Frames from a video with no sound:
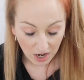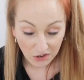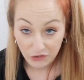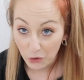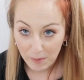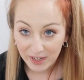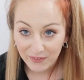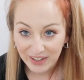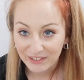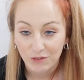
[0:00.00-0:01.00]
So many
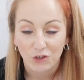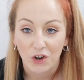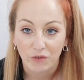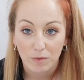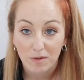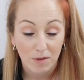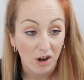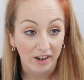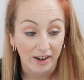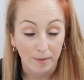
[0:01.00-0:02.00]
things I've tried from them. I
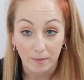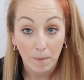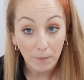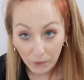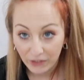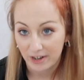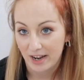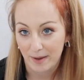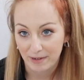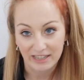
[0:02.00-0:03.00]
am more than
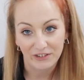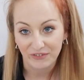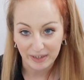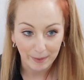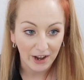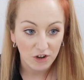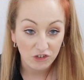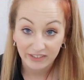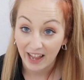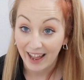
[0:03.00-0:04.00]
happy to
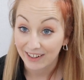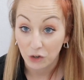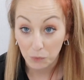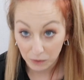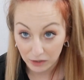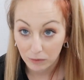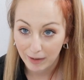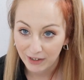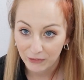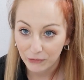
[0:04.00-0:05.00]
repurchase and I will
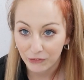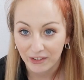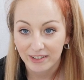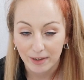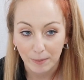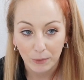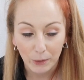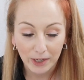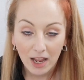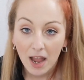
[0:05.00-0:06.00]
make an order at some
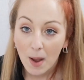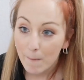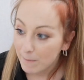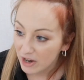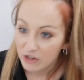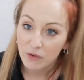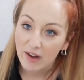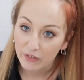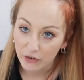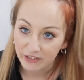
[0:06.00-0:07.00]
point but I do have a
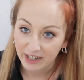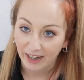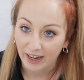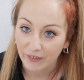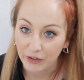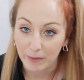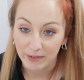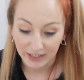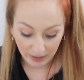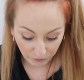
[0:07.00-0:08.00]
lot of skincare items to
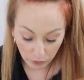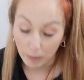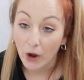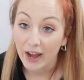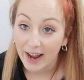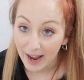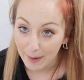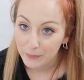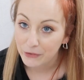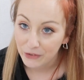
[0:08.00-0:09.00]
get through, but I
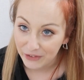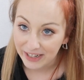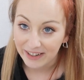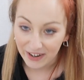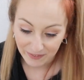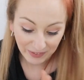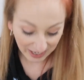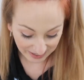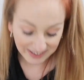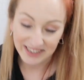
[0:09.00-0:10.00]
absolutely love
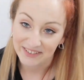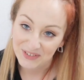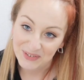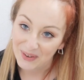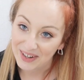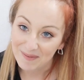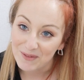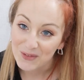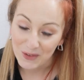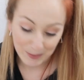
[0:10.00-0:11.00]
getting these new items
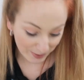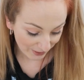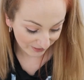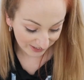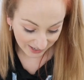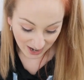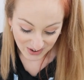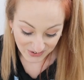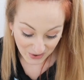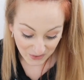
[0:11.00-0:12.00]
through the posts.
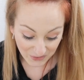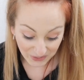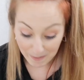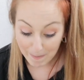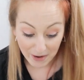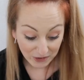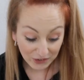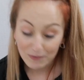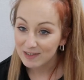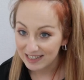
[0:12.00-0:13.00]
So the most
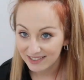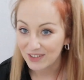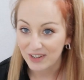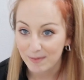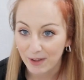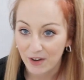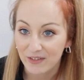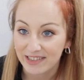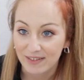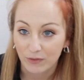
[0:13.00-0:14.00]
recent item that I
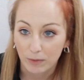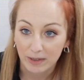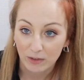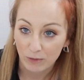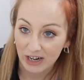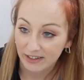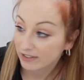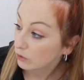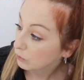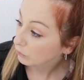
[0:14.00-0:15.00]
received from this brand is
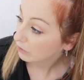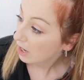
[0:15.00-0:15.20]
called